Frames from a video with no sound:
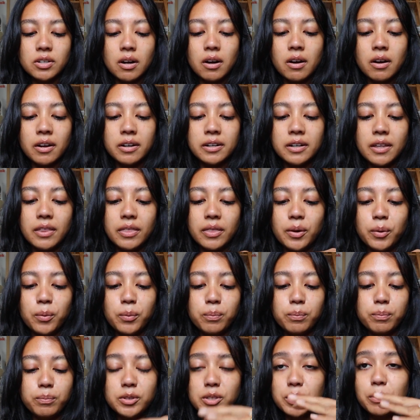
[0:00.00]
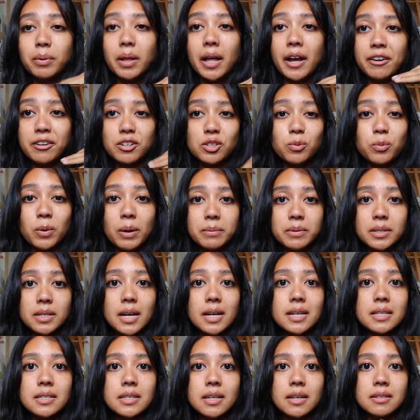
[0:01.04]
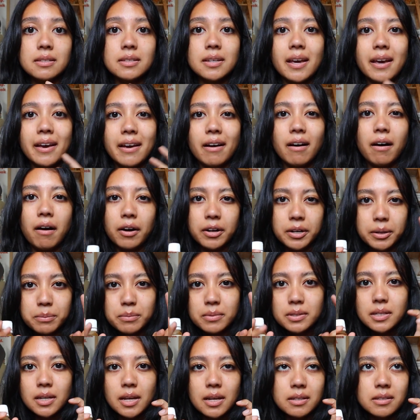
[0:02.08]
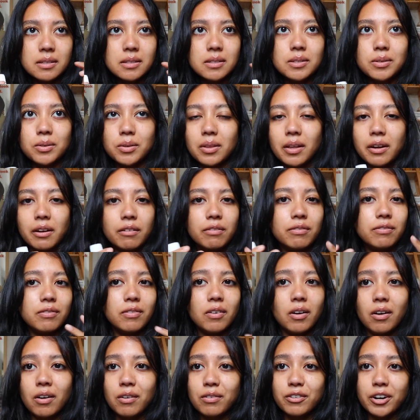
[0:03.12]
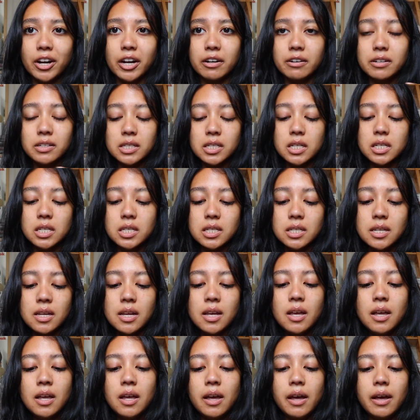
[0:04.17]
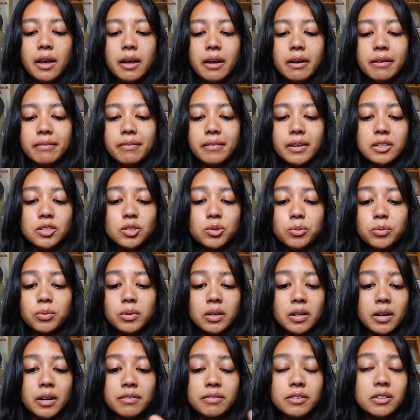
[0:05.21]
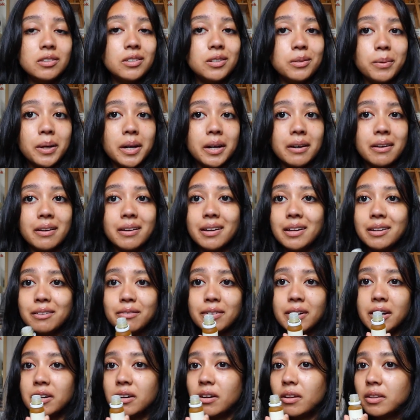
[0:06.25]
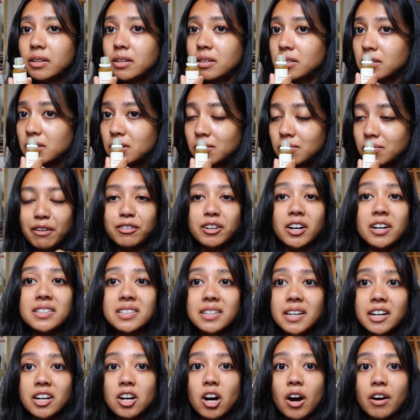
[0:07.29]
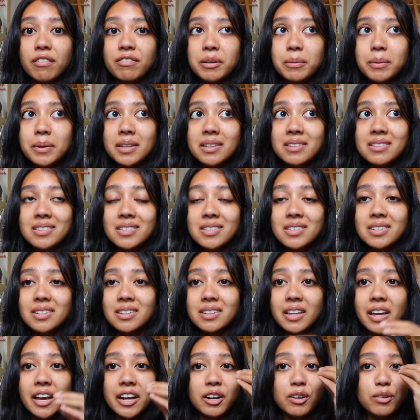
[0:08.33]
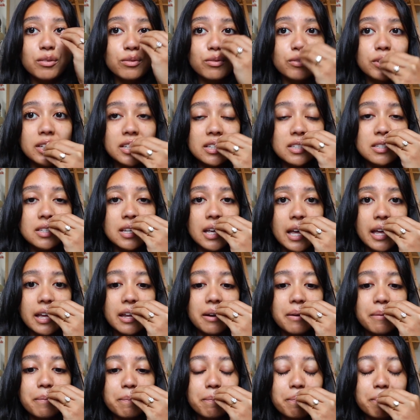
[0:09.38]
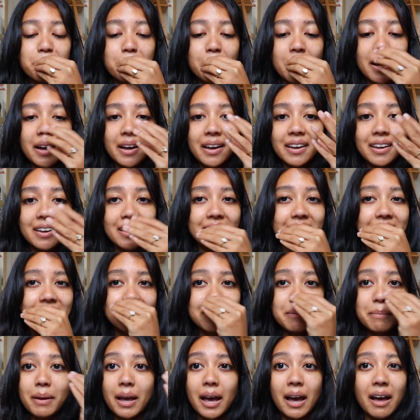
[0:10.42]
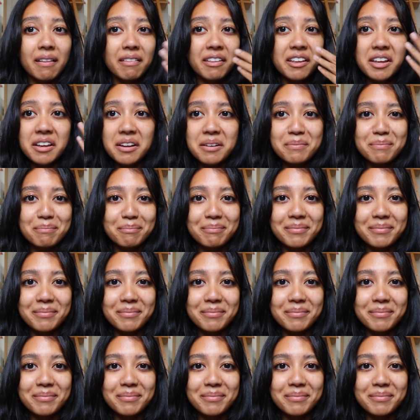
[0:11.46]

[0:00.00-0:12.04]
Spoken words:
on the supplier's websites that say autumn scents or like fall fragrances, and that's what I filtered by and found all these. I forgot to get coffee beans to like reset my palette,